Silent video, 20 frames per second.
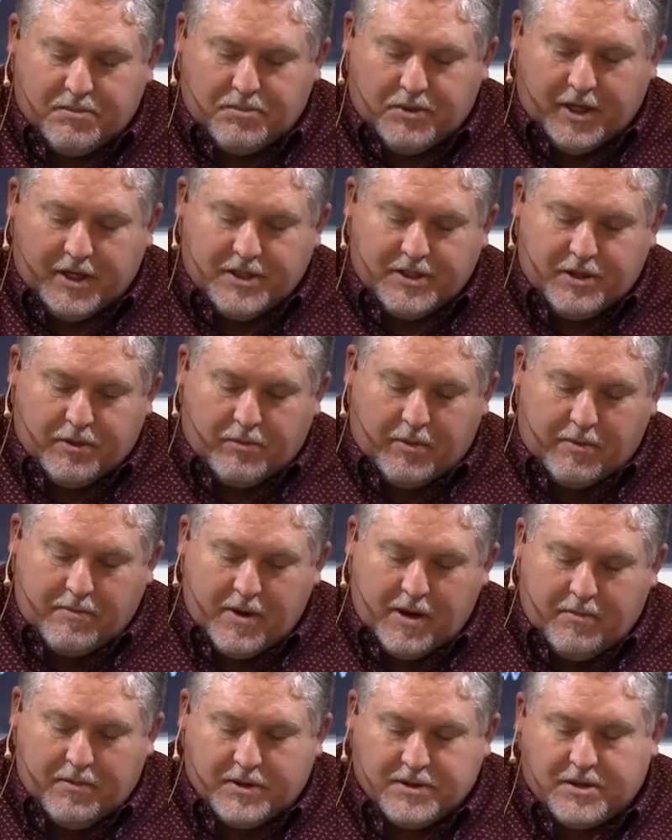and bring to your
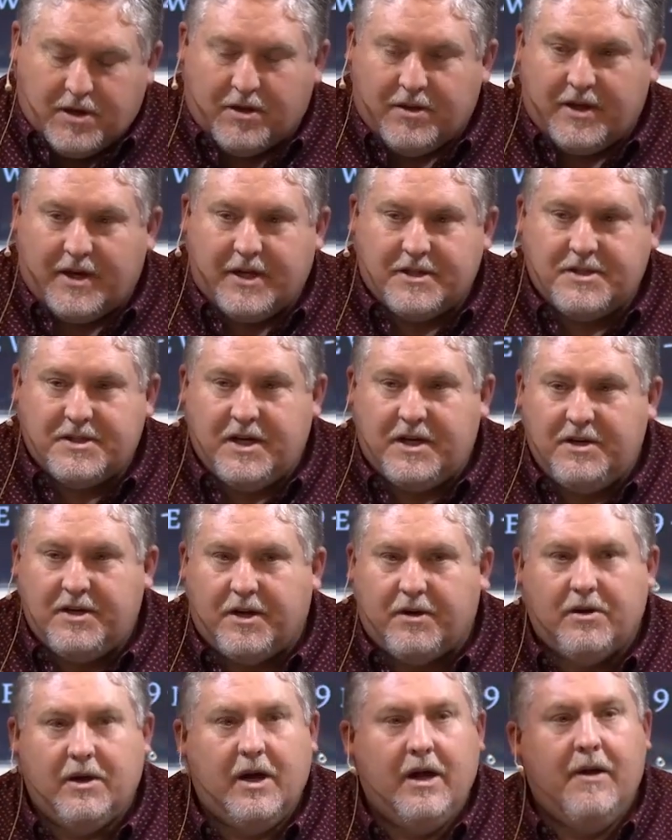remembrance all that I said to
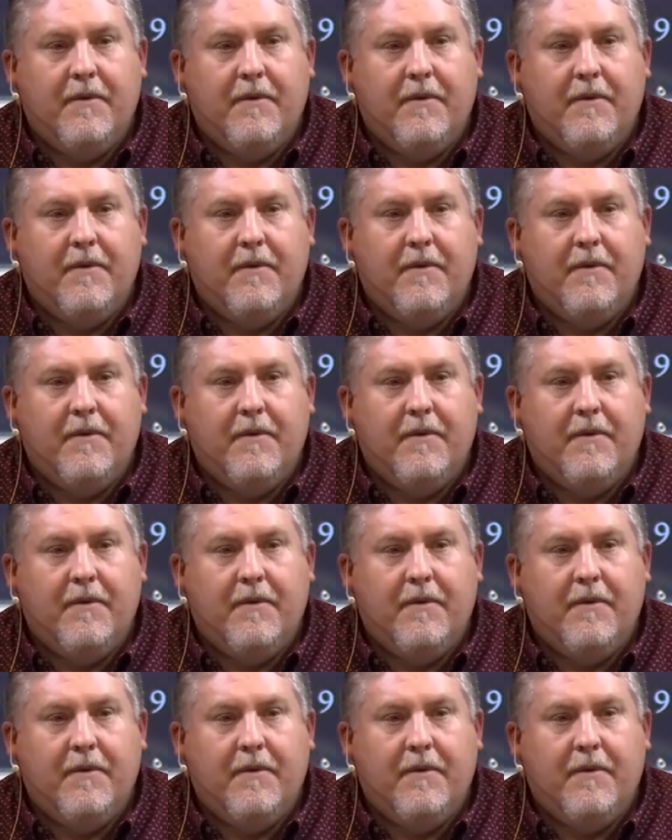you.